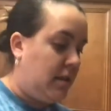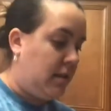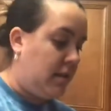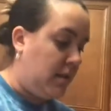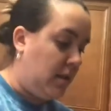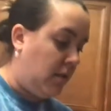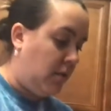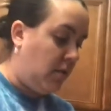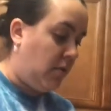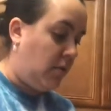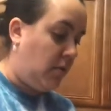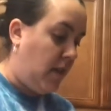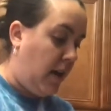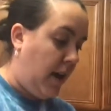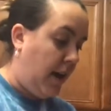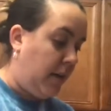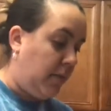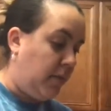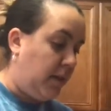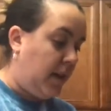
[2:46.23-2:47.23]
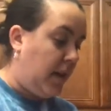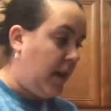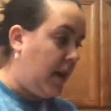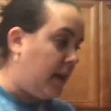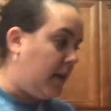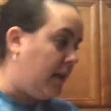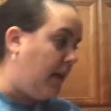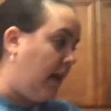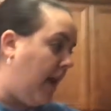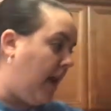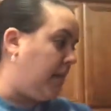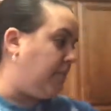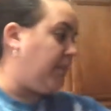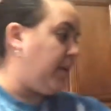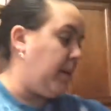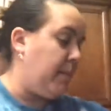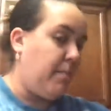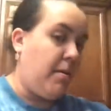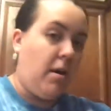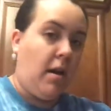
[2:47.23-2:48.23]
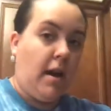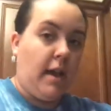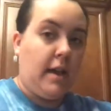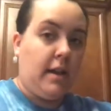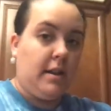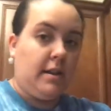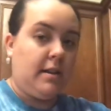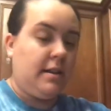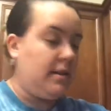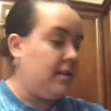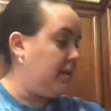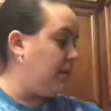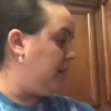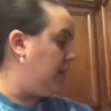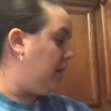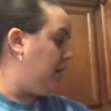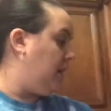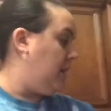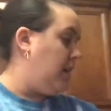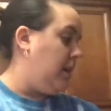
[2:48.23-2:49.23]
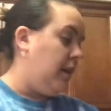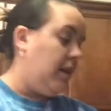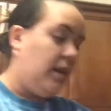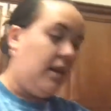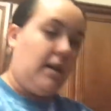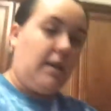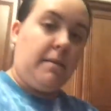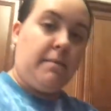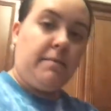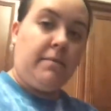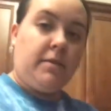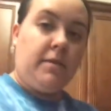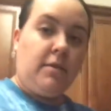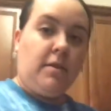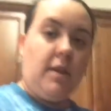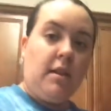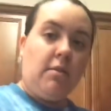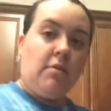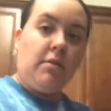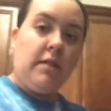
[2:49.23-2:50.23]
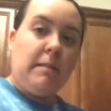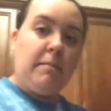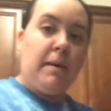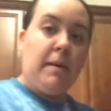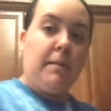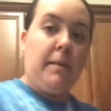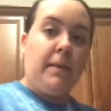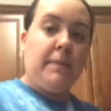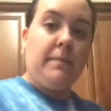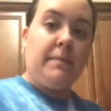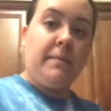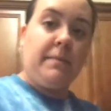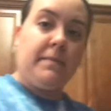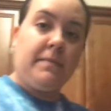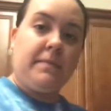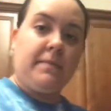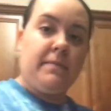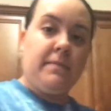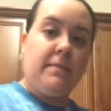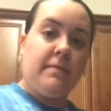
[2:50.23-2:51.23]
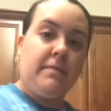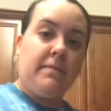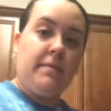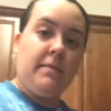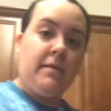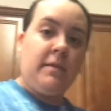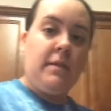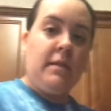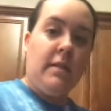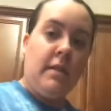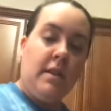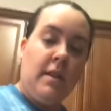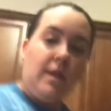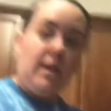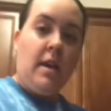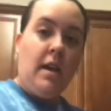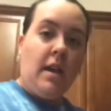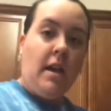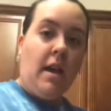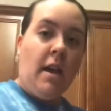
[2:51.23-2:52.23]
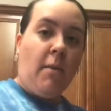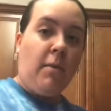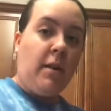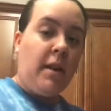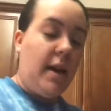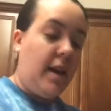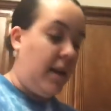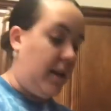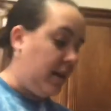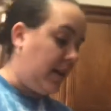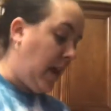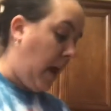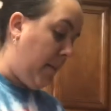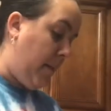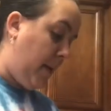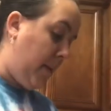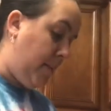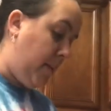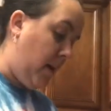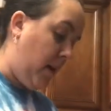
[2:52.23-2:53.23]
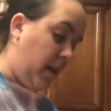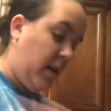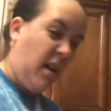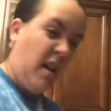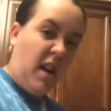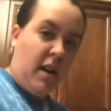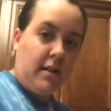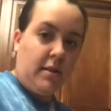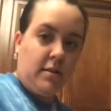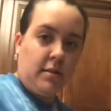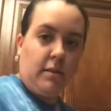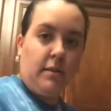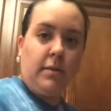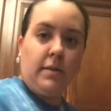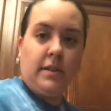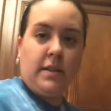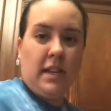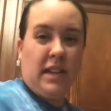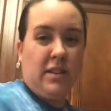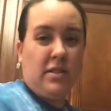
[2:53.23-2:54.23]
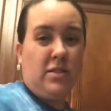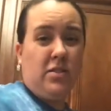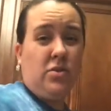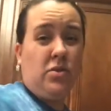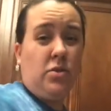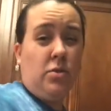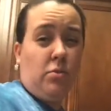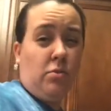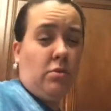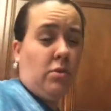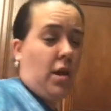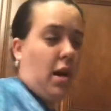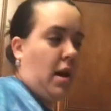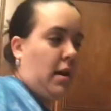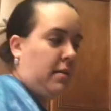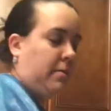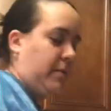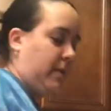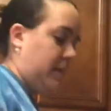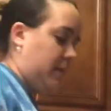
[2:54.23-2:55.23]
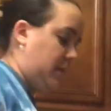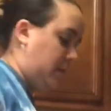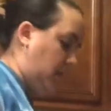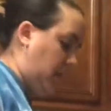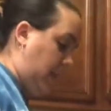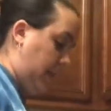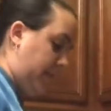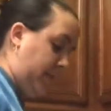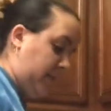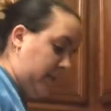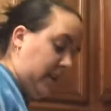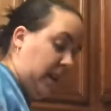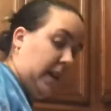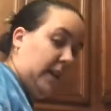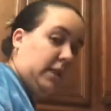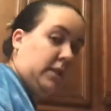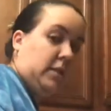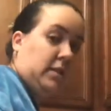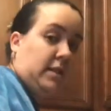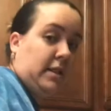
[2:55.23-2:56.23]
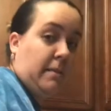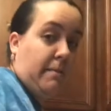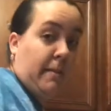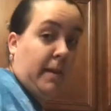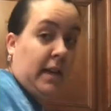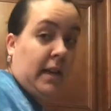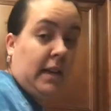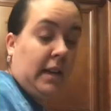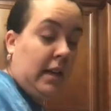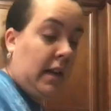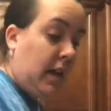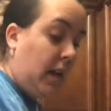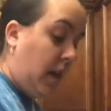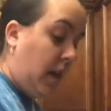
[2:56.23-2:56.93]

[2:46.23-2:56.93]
So I went ahead and had my pot. Go ahead and hold it, baby. I went ahead and got my pot hot so it wouldn't take too long, but sorry if it takes just a minute.